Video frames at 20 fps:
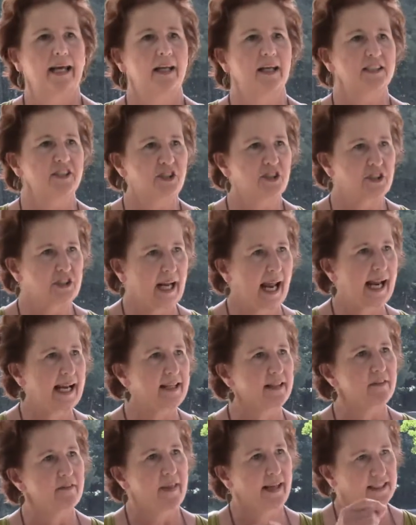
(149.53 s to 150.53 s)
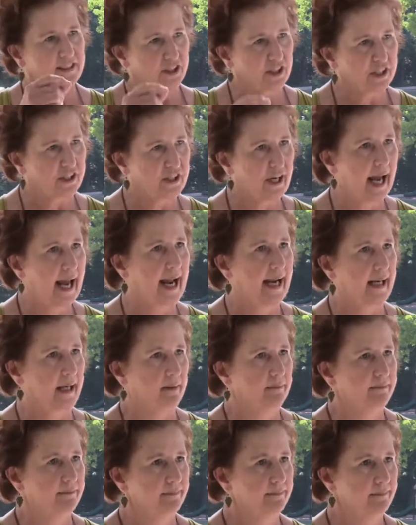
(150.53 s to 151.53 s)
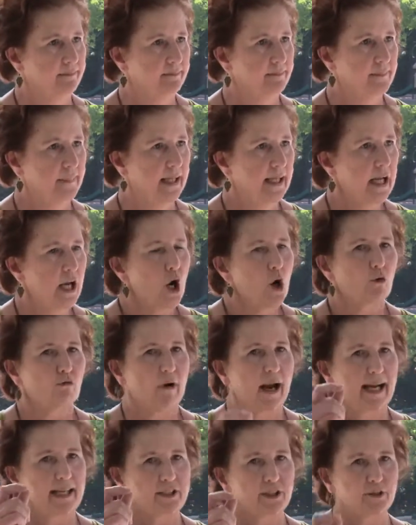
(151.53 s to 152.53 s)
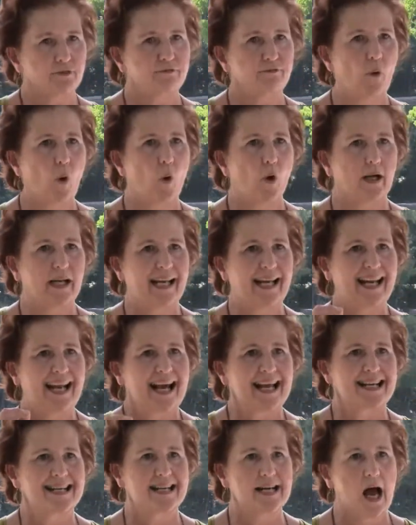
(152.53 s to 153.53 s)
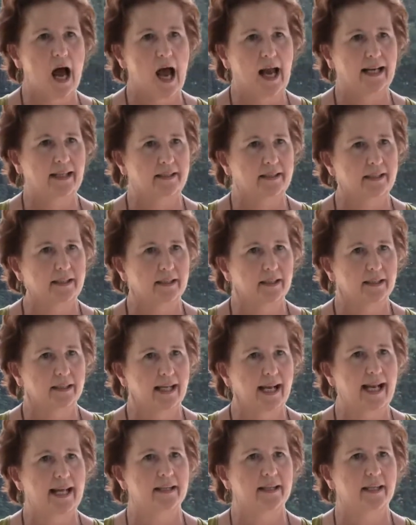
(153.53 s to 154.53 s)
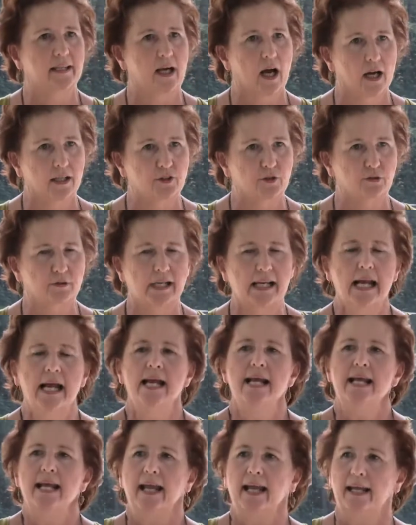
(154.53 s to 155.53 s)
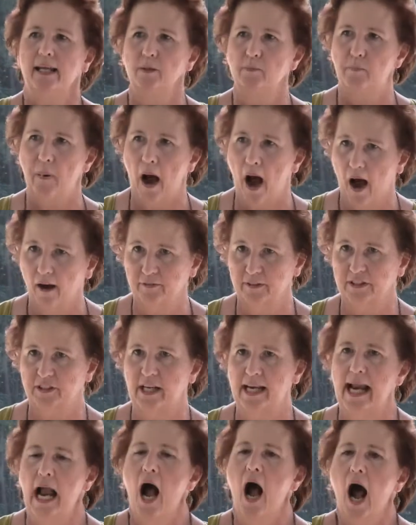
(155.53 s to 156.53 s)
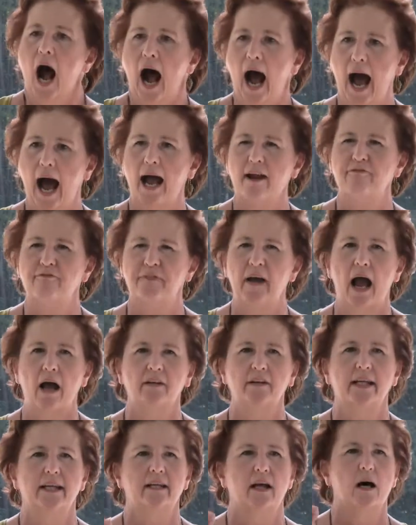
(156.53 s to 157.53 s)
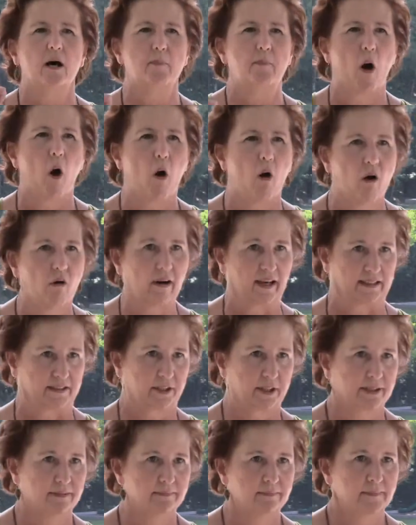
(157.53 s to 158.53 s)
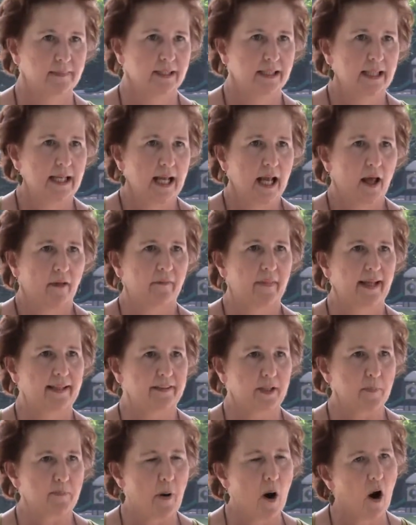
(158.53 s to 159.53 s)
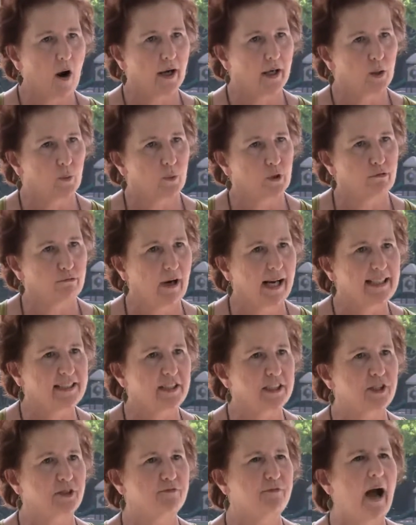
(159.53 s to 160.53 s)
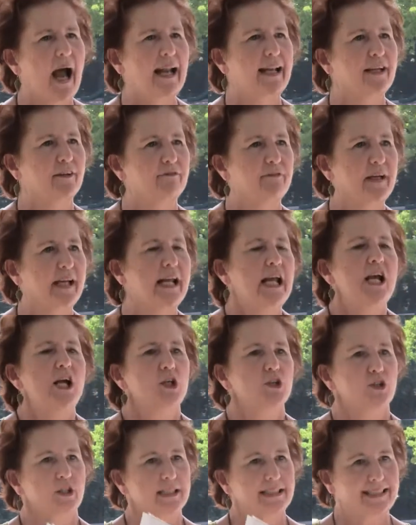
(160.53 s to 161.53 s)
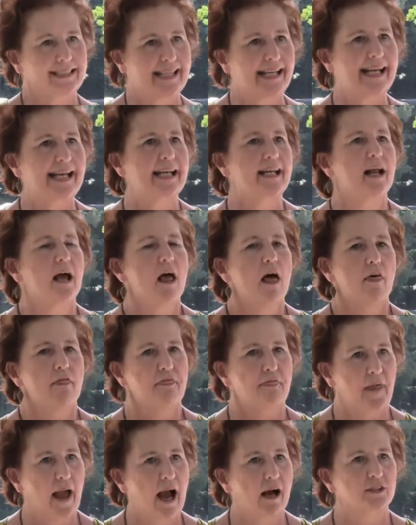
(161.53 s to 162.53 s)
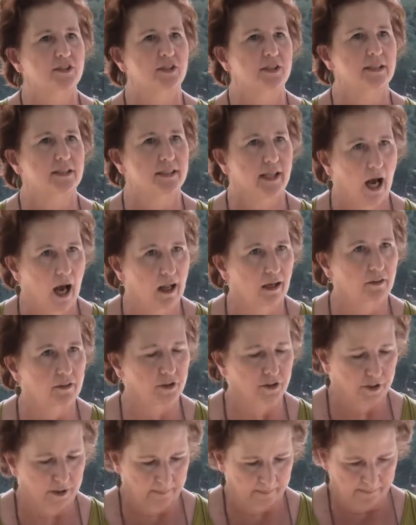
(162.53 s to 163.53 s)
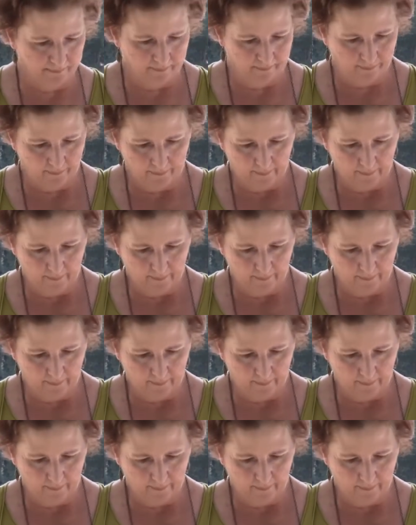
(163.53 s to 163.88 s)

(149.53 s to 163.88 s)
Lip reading: in a state that today ranks 49th in the country in poverty, I found it abhorrent that the party would raise its filing fee to $10,000.